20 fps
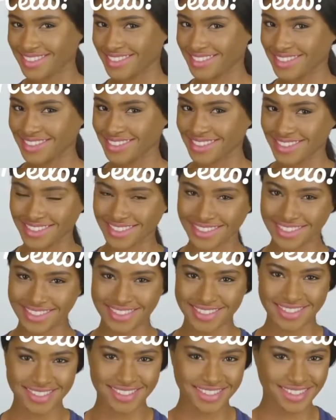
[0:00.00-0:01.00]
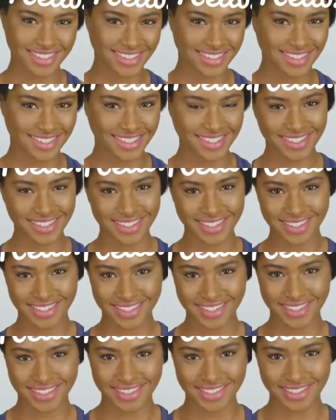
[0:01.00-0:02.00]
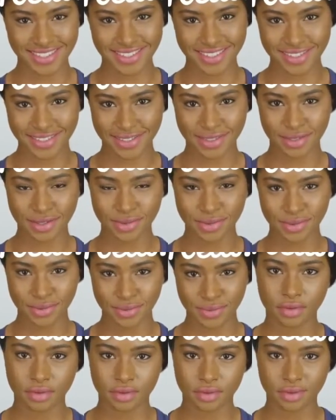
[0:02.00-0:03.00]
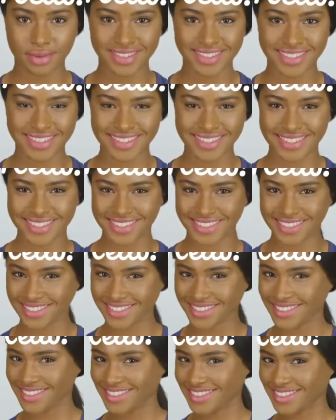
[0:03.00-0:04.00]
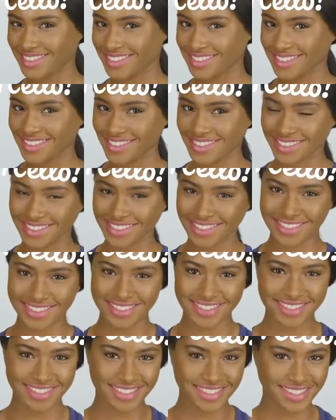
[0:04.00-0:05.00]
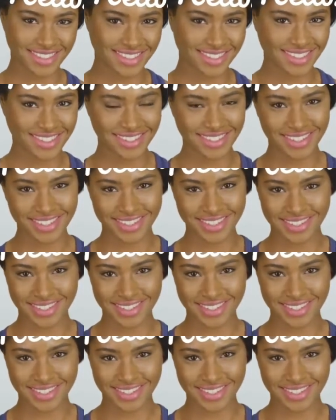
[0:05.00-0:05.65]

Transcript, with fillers: So I'm going to create an array called instances to save everything in,